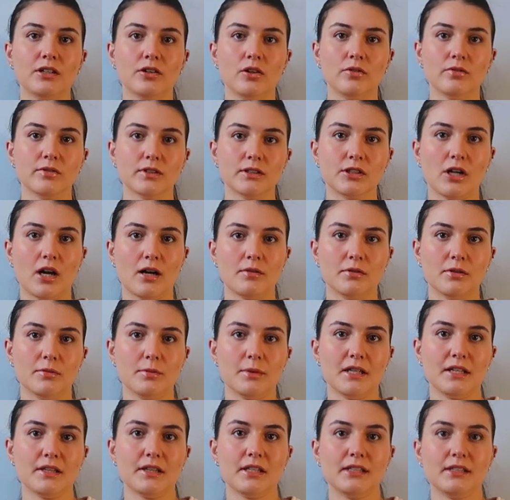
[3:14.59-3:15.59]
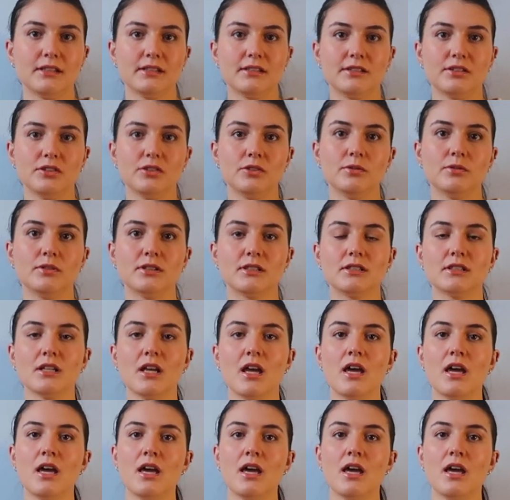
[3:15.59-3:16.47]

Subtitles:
it over top of bathing suits.